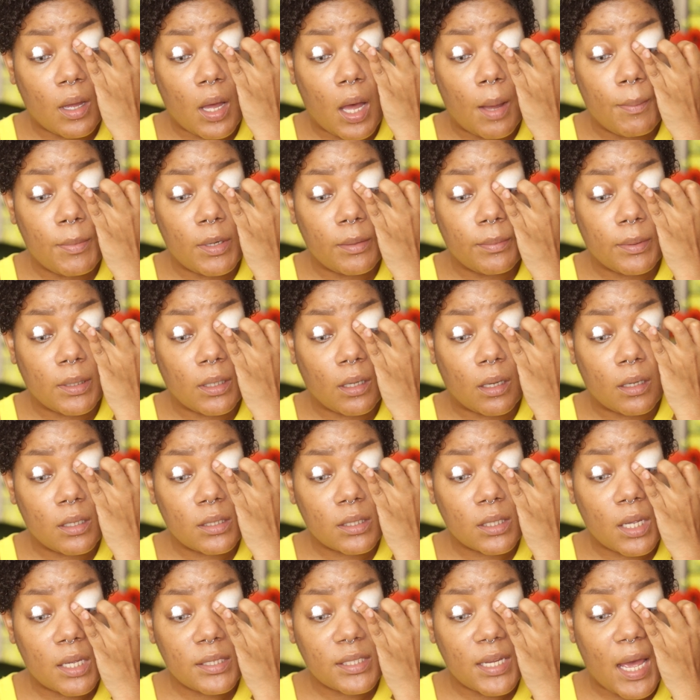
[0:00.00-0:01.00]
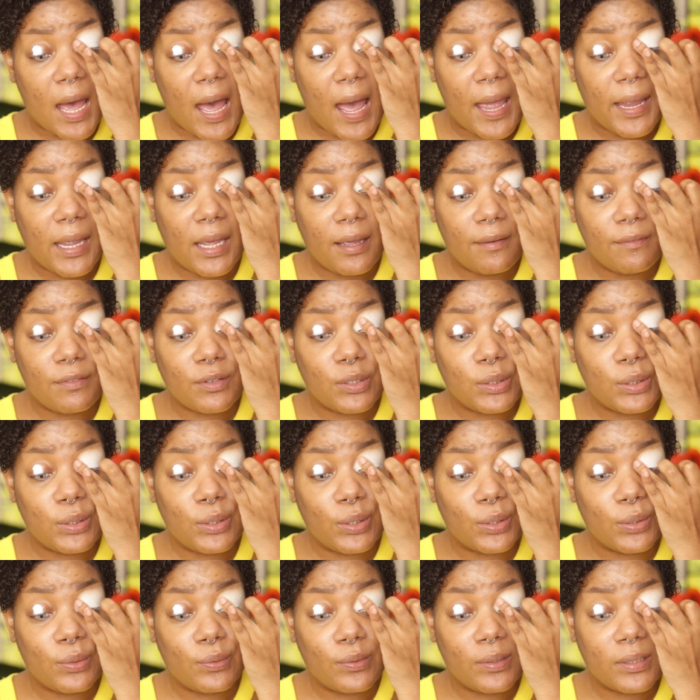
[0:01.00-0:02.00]
I'm going to be honest, guys, I have
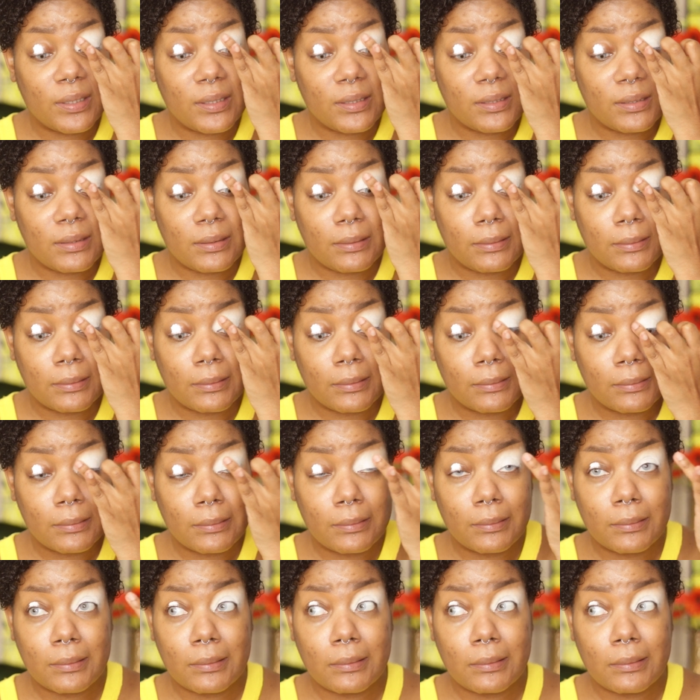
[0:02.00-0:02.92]
no idea